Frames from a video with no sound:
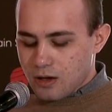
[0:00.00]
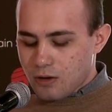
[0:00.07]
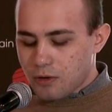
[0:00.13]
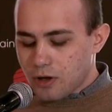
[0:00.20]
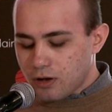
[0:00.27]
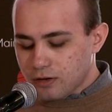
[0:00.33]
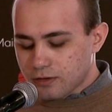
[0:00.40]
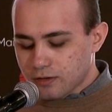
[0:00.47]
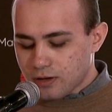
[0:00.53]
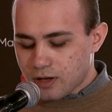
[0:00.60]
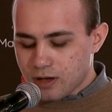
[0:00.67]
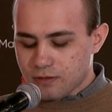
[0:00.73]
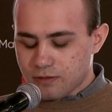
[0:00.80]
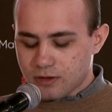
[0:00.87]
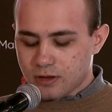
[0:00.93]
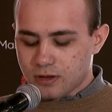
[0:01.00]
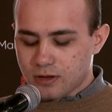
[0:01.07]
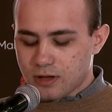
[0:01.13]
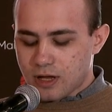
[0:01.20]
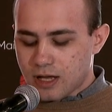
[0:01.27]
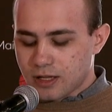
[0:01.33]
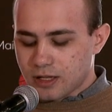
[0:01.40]
We also have
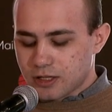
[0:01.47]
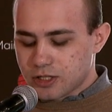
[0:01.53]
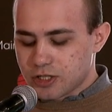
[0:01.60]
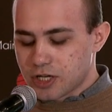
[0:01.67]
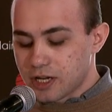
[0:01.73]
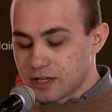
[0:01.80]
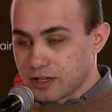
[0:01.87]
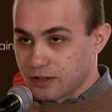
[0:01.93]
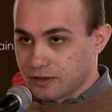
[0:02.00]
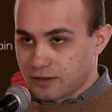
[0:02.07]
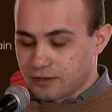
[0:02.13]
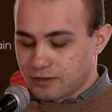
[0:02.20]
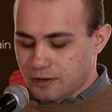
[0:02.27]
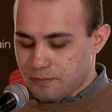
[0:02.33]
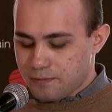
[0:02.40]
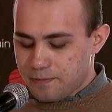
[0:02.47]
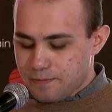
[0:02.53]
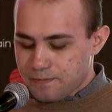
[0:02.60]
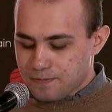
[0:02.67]
an added shielding system